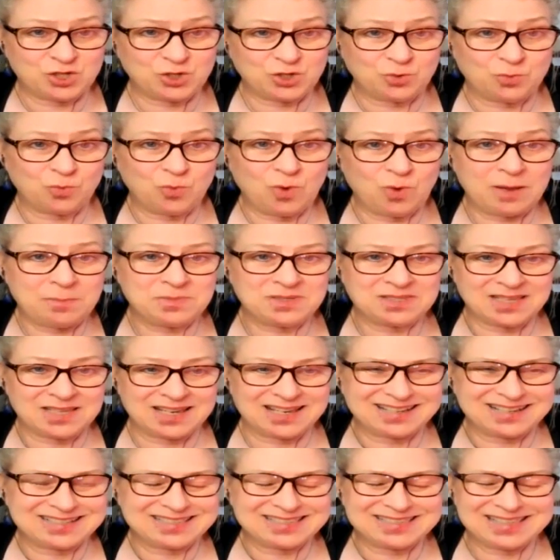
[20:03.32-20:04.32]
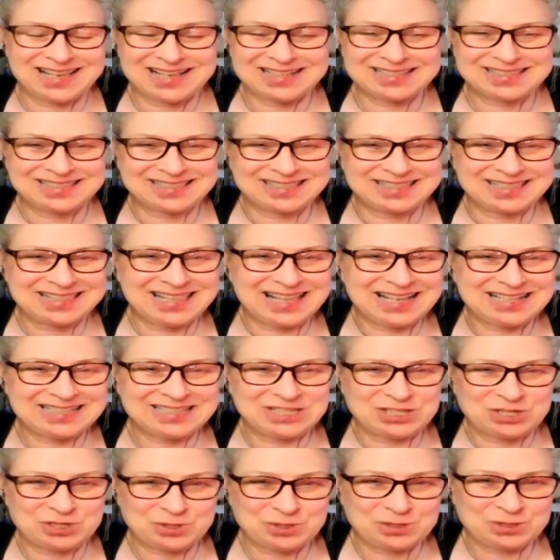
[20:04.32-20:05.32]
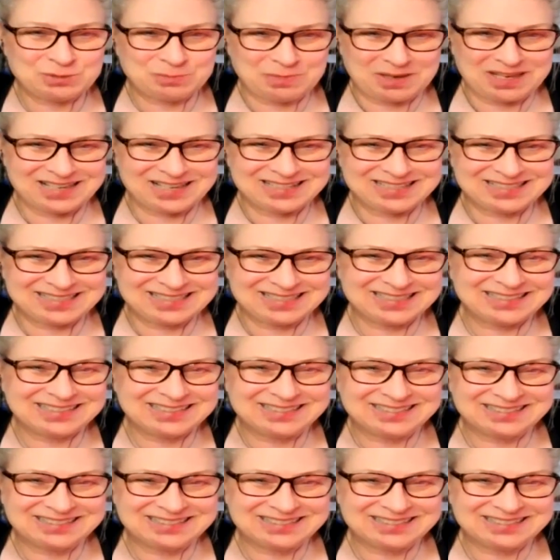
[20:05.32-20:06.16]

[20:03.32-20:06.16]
to your website? Because that's that's your space.